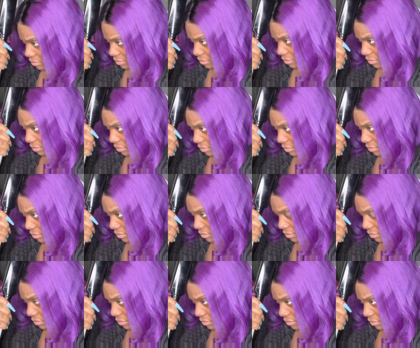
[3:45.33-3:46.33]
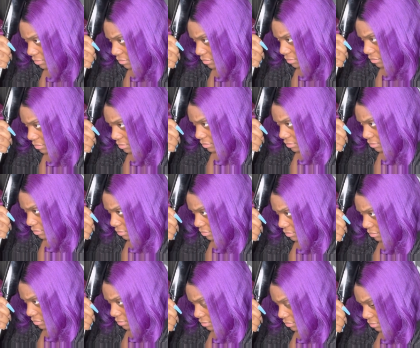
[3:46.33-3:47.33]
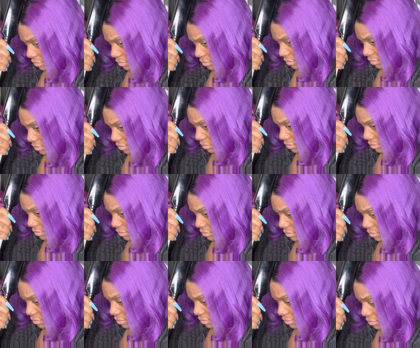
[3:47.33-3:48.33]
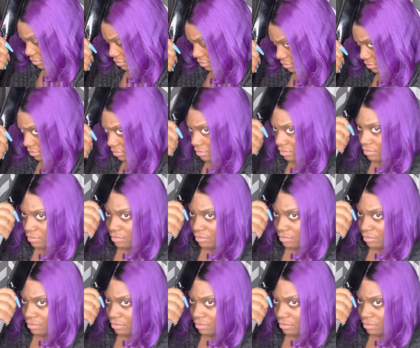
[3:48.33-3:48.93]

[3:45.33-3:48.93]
Nothing is said.